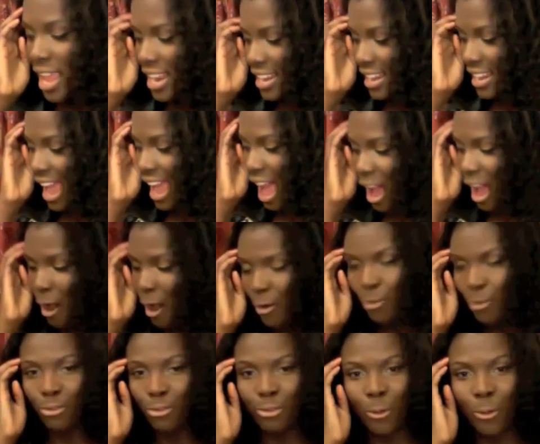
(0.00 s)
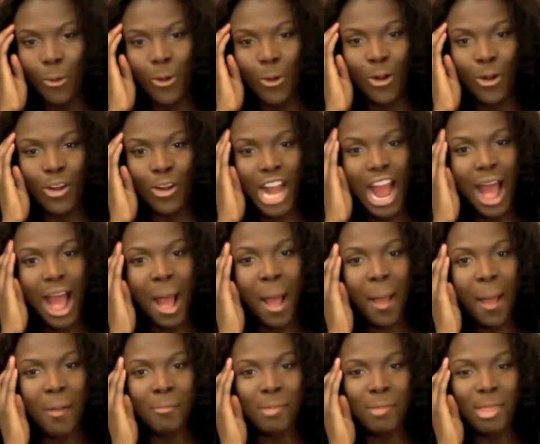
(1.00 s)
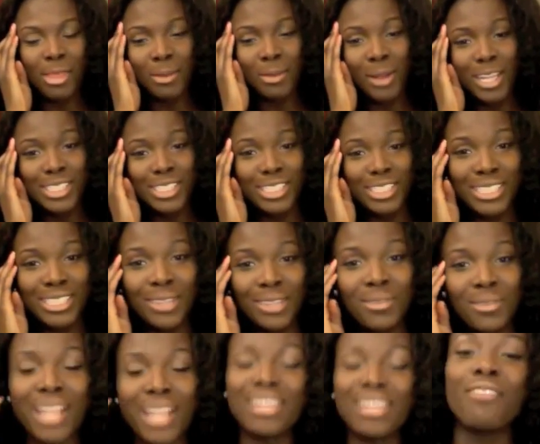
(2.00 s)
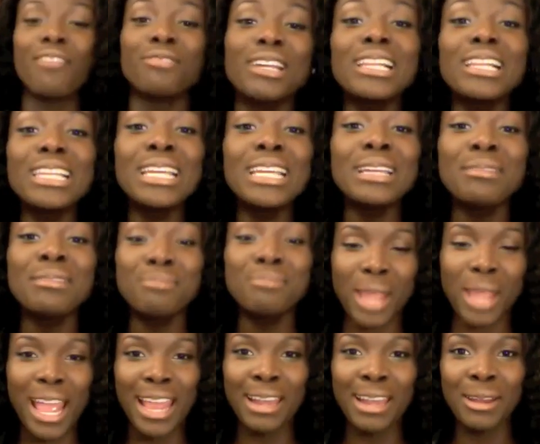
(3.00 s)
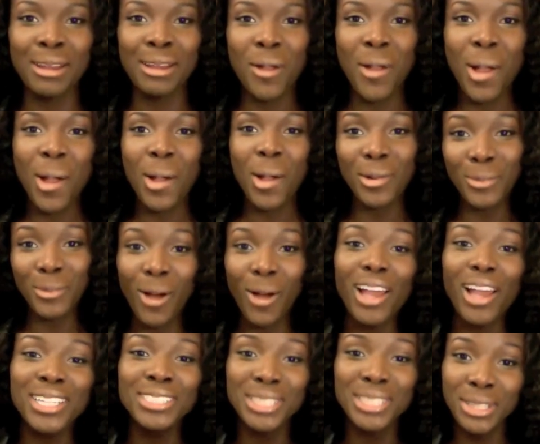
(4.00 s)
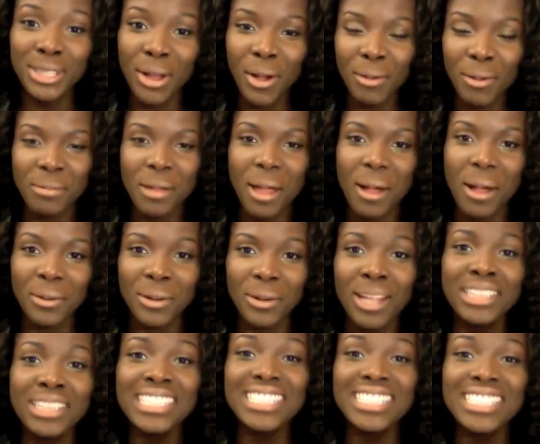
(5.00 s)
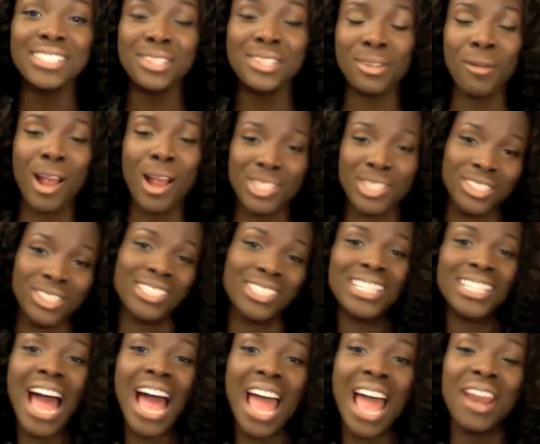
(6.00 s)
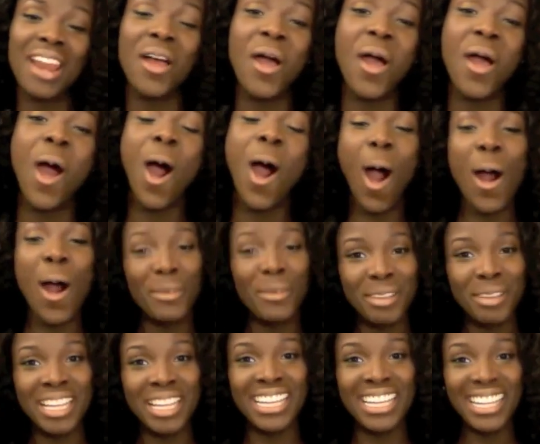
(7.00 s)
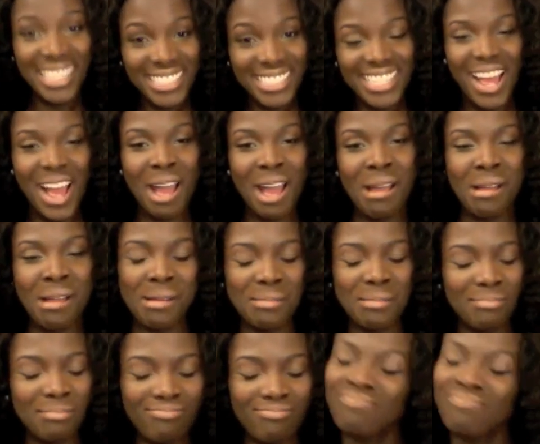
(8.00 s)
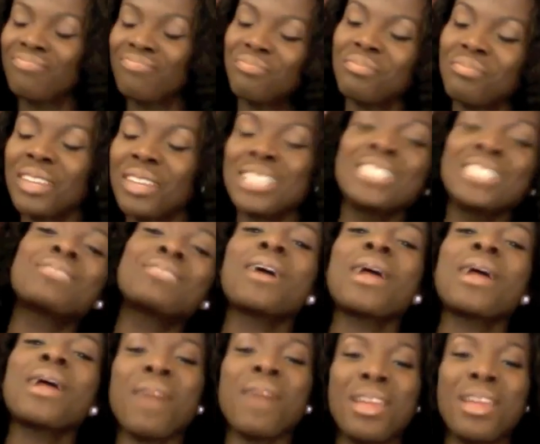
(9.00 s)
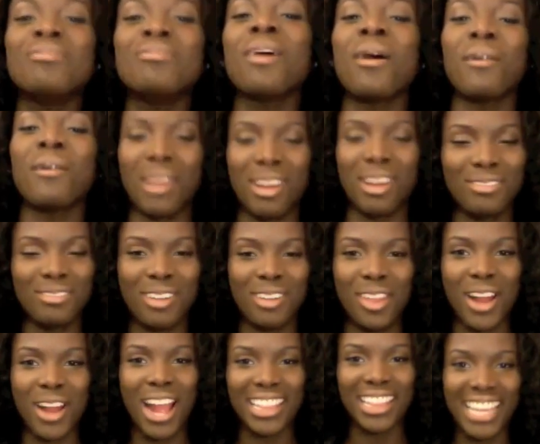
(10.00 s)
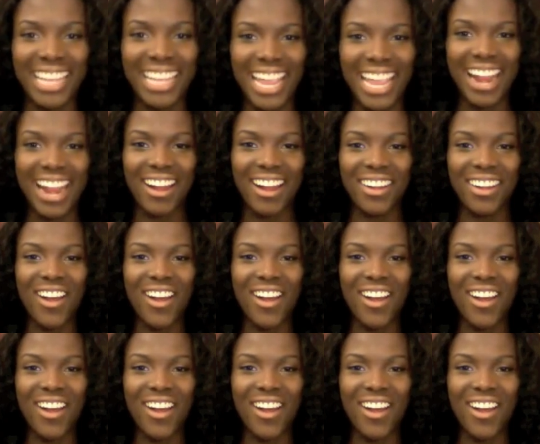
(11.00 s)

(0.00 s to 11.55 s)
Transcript: Now, for the questions that you guys have really been wanting to know about, or at least these are the questions that always sway my vote of whether I like hair or